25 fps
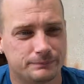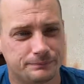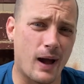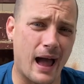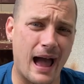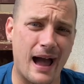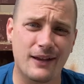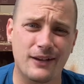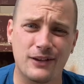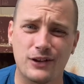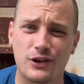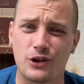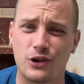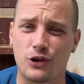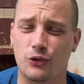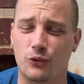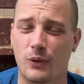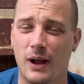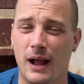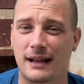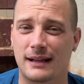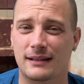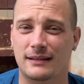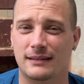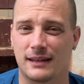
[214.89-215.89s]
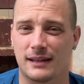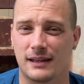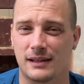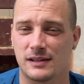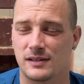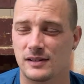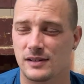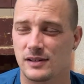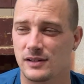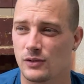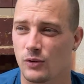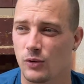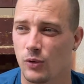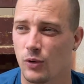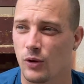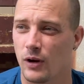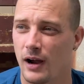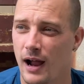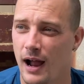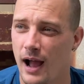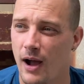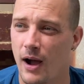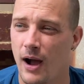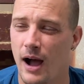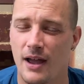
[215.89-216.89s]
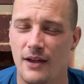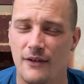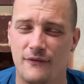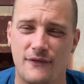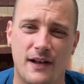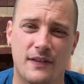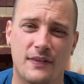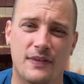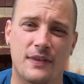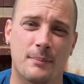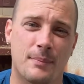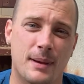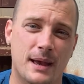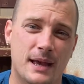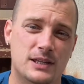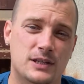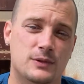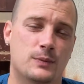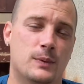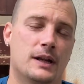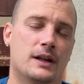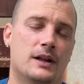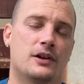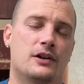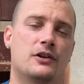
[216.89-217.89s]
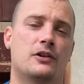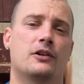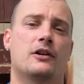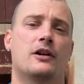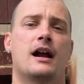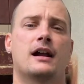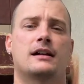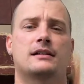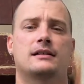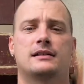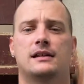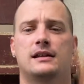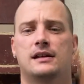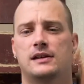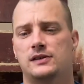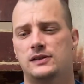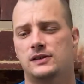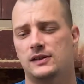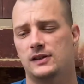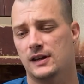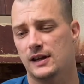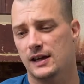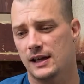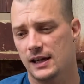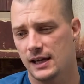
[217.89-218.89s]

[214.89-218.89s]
How you correct this, or how I found the best way to correct this,